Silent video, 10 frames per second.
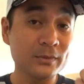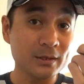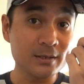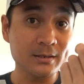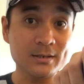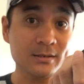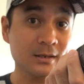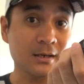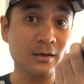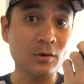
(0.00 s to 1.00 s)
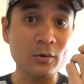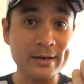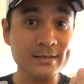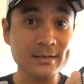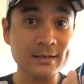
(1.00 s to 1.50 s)
This is an
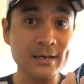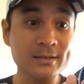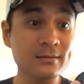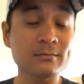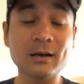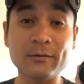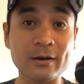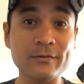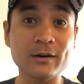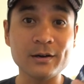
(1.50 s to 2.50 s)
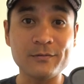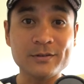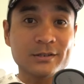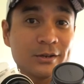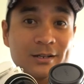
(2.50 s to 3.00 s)
OSS lens. However, if
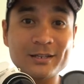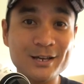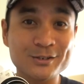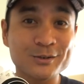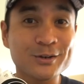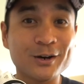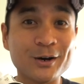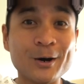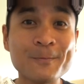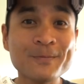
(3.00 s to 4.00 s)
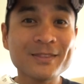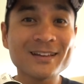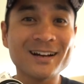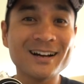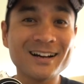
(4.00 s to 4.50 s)
it's not attached to your
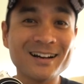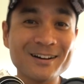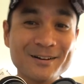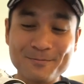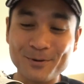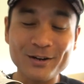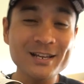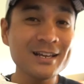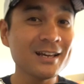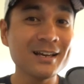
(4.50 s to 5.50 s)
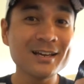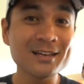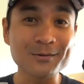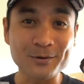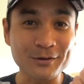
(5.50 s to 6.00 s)
body,
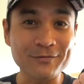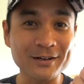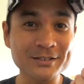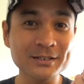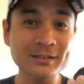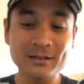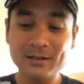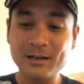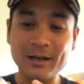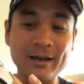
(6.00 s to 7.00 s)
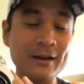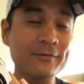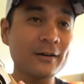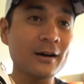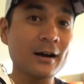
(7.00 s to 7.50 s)
it will not function. I
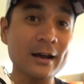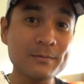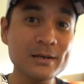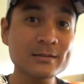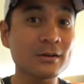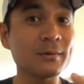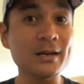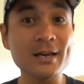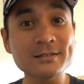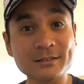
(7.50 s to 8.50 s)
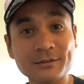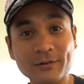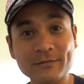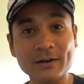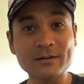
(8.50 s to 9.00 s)
have IBIS on my
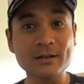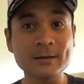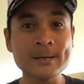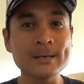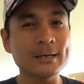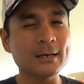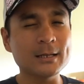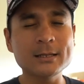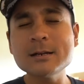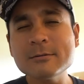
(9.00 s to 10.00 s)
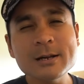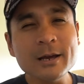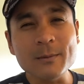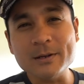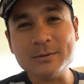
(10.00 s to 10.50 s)
A6500. It didn't really
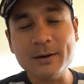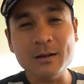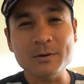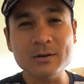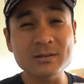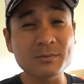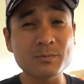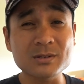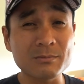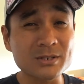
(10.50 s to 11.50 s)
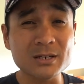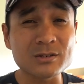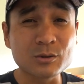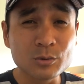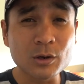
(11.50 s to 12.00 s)
help as well because the subject
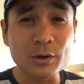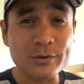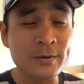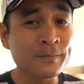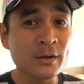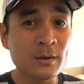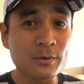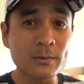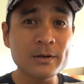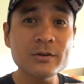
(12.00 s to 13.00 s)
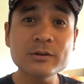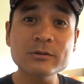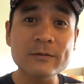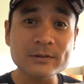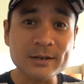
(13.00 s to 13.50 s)
is too close. Probably you need
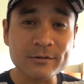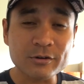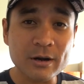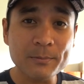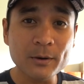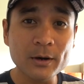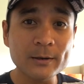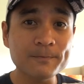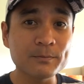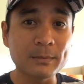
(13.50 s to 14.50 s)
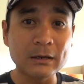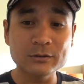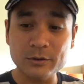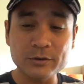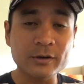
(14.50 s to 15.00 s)
to have a tripod
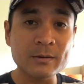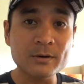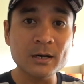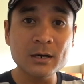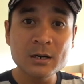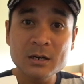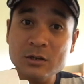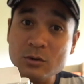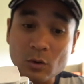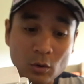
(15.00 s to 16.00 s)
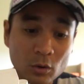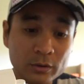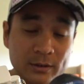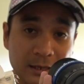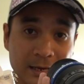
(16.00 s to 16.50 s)
mount on your camera. You
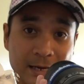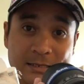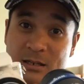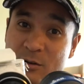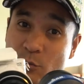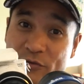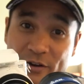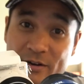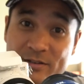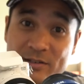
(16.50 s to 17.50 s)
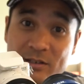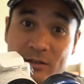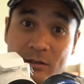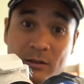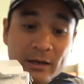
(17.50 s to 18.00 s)
hold the lens very
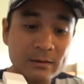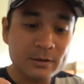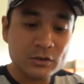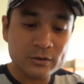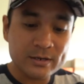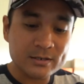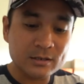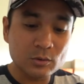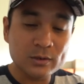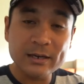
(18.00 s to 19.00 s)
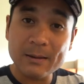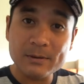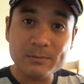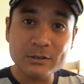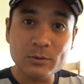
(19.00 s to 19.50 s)
still and make sure that there's no gap
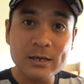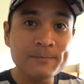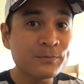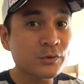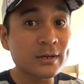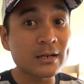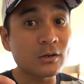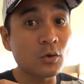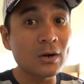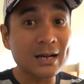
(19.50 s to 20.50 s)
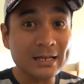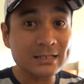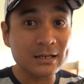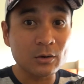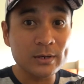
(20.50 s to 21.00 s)
in between so that no
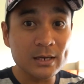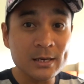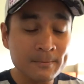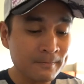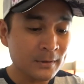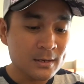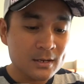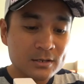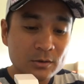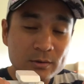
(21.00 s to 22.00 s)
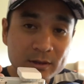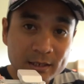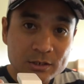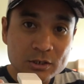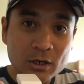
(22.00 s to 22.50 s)
lights are going in. So you
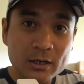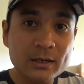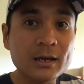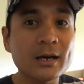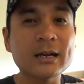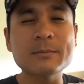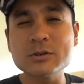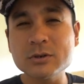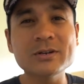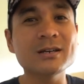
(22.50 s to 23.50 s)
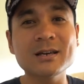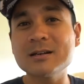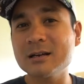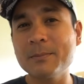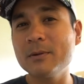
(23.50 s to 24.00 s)
take a shot and I'm sure you can
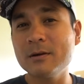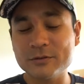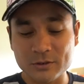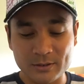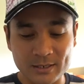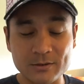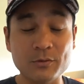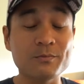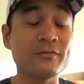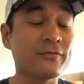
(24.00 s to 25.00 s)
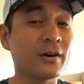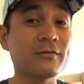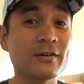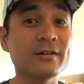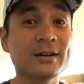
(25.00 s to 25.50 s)
get a couple of shots that will be very,
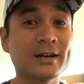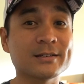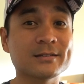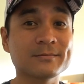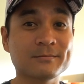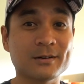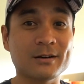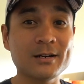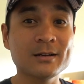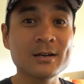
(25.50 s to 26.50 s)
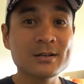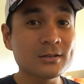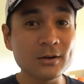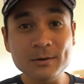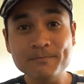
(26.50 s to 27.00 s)
very nice. All right.
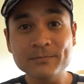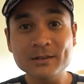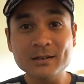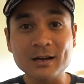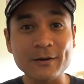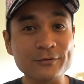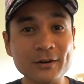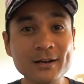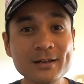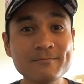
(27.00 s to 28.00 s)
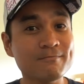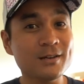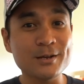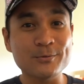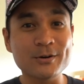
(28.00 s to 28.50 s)
So I've tried it.
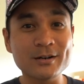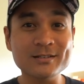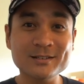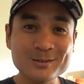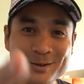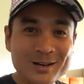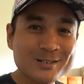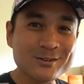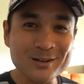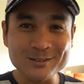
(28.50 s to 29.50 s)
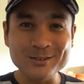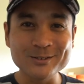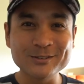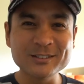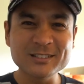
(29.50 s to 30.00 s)
It works. You guys try it
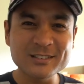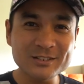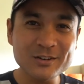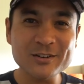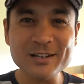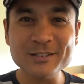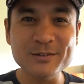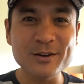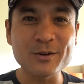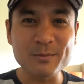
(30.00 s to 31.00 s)
too. See you on the next video.